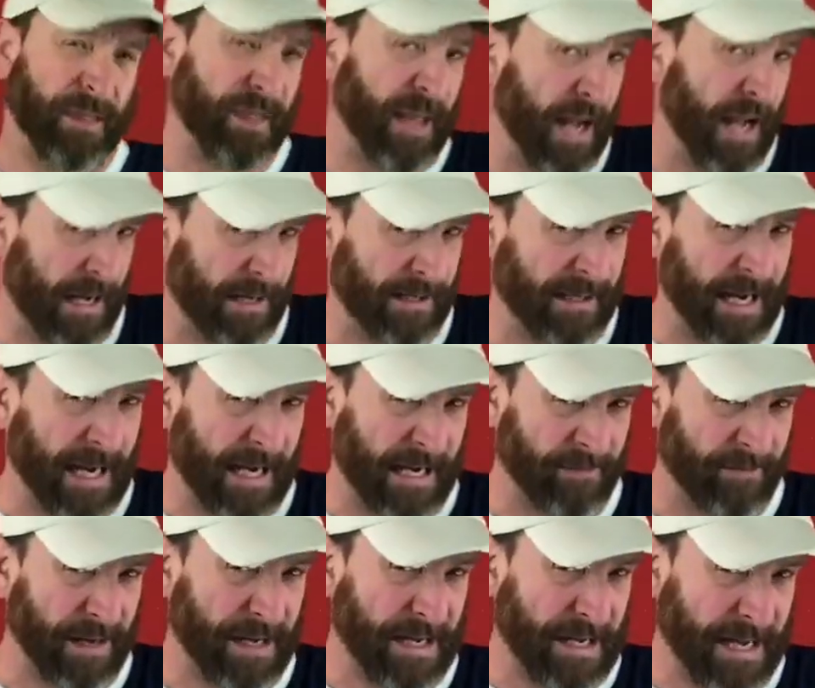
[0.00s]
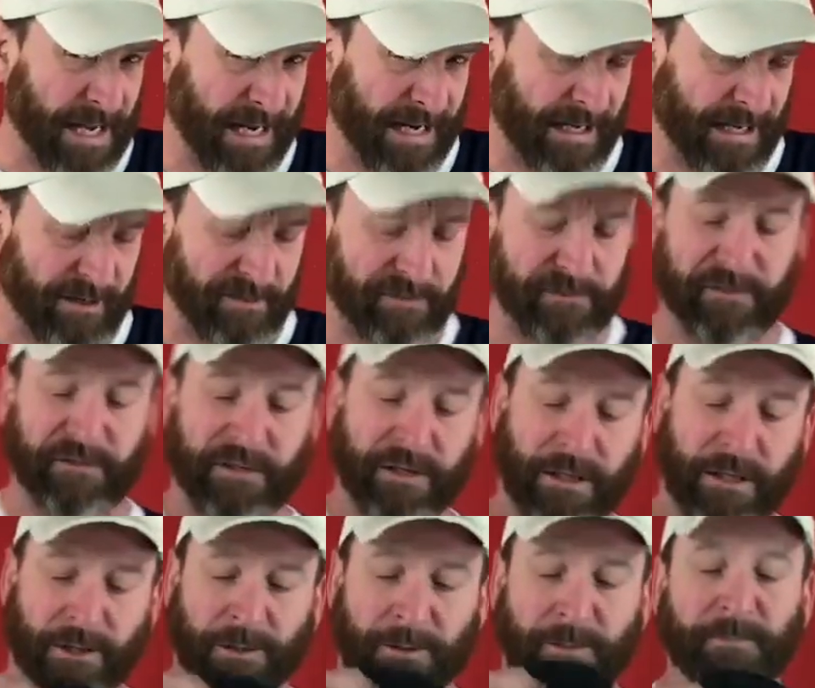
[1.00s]
that kind of a negative, you
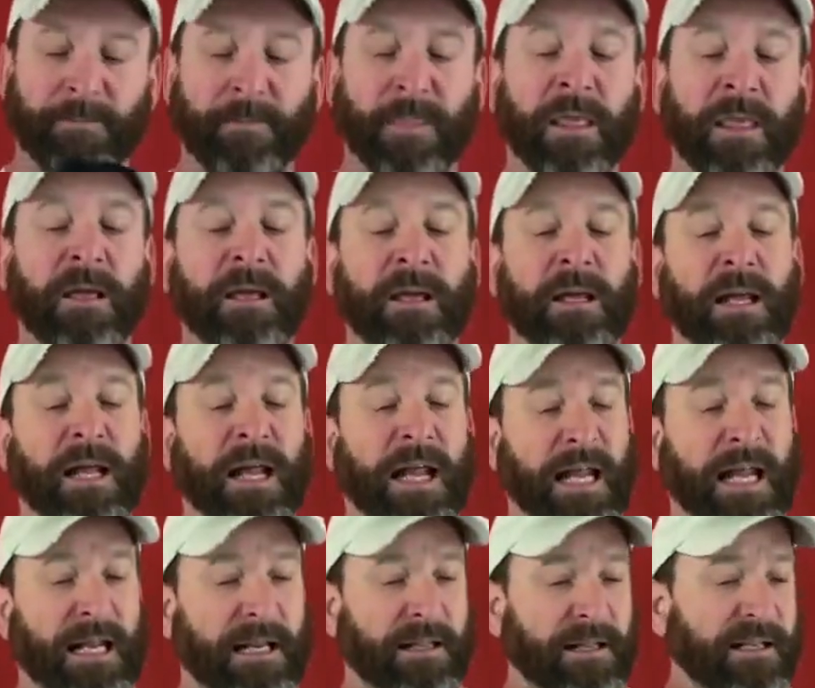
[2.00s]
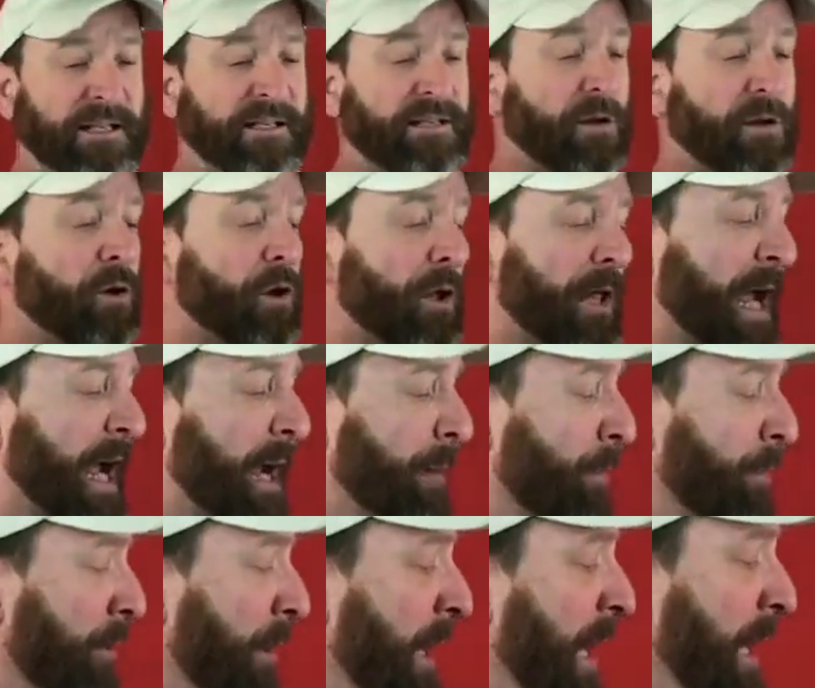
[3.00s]
know. And this whole
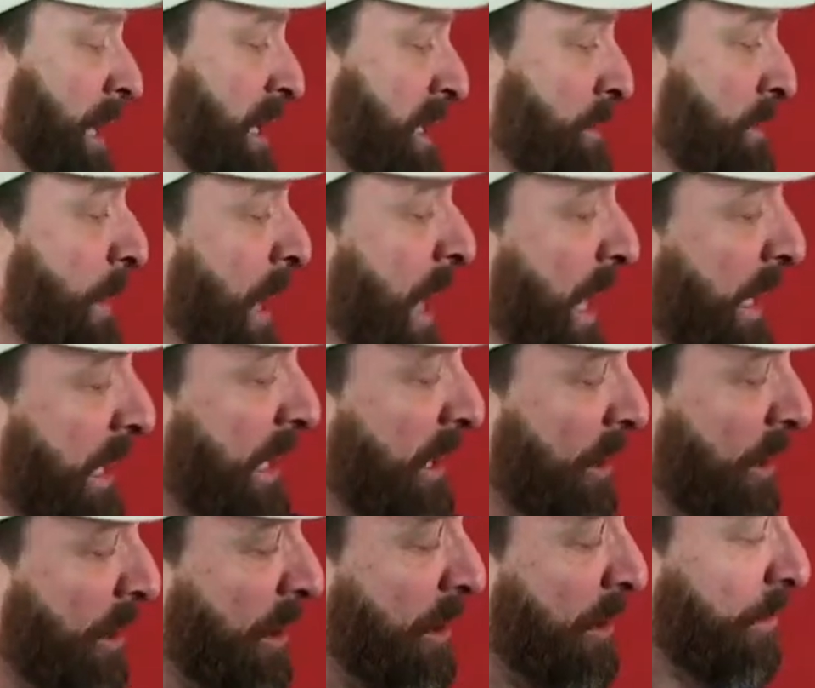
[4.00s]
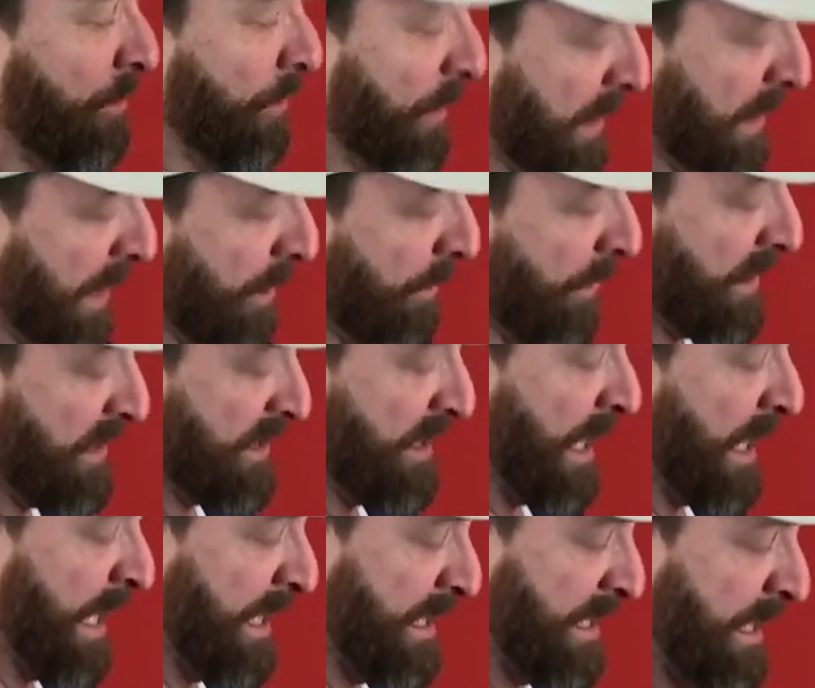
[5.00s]
apparatus back here with how it
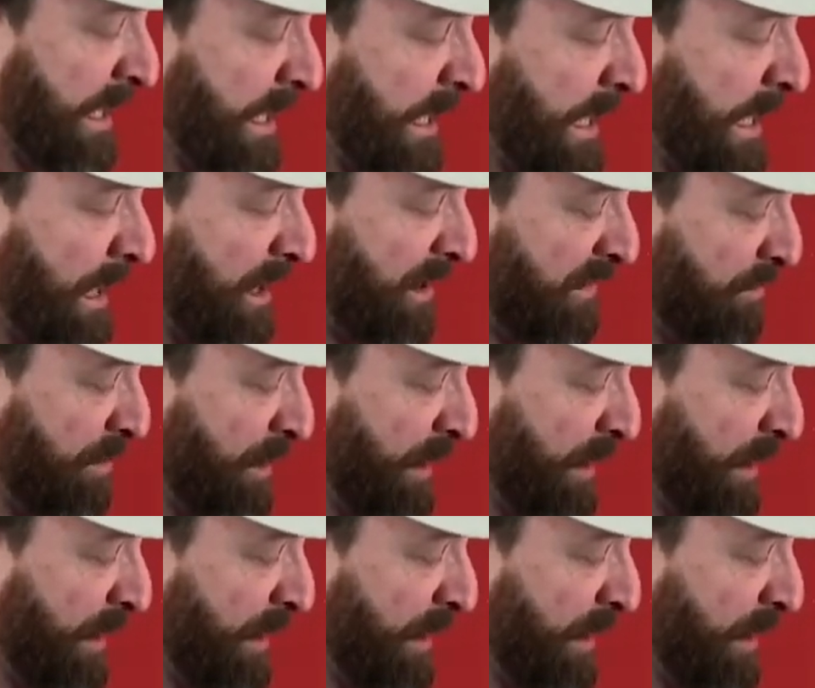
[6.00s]
slides in and out of